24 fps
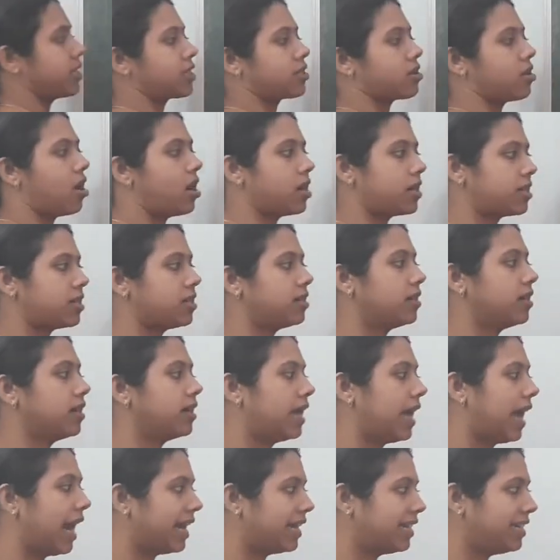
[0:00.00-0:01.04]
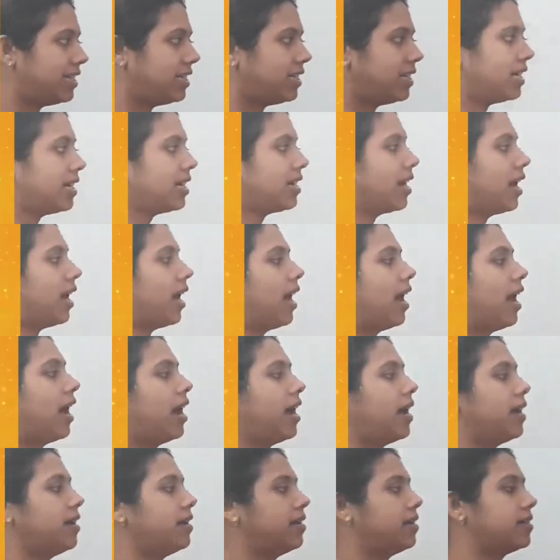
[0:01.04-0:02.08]
is not ending
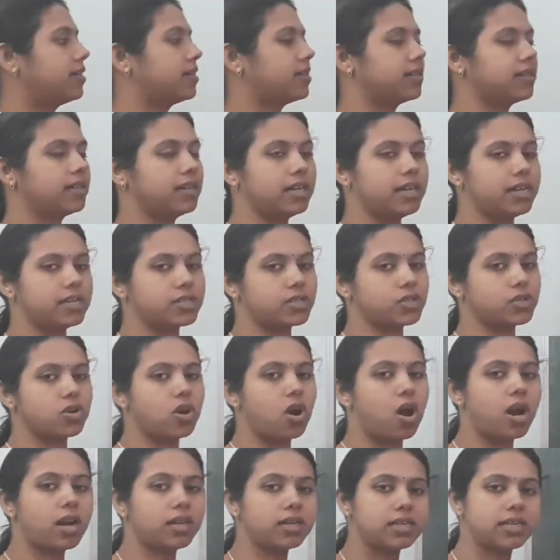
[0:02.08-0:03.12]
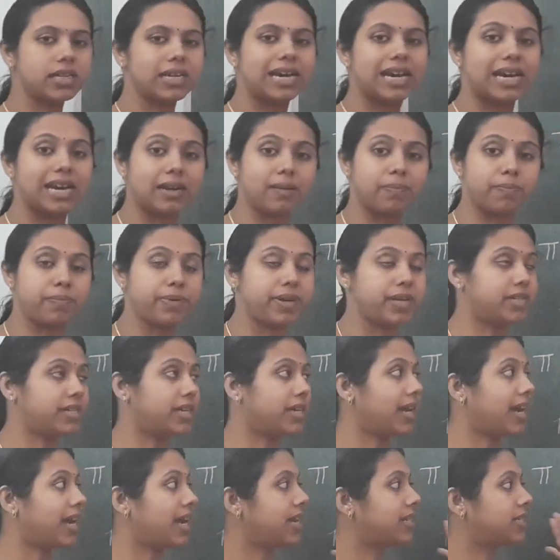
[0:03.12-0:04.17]
and it's not
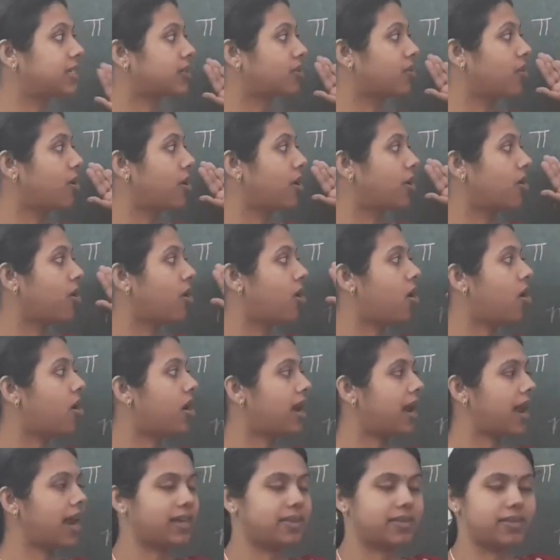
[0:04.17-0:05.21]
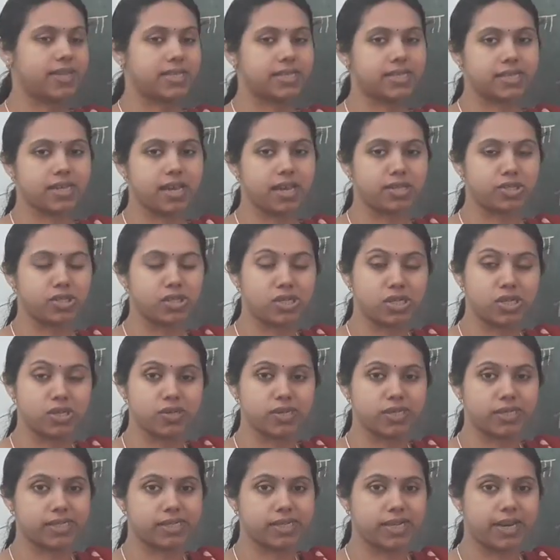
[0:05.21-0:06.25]
repeating. It's going on like this
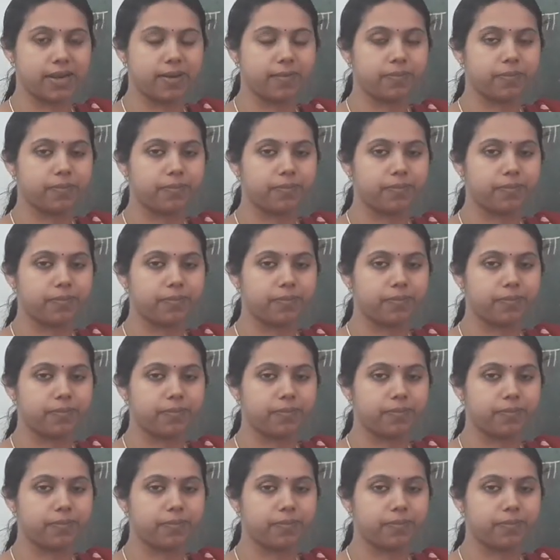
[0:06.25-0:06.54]
continuously.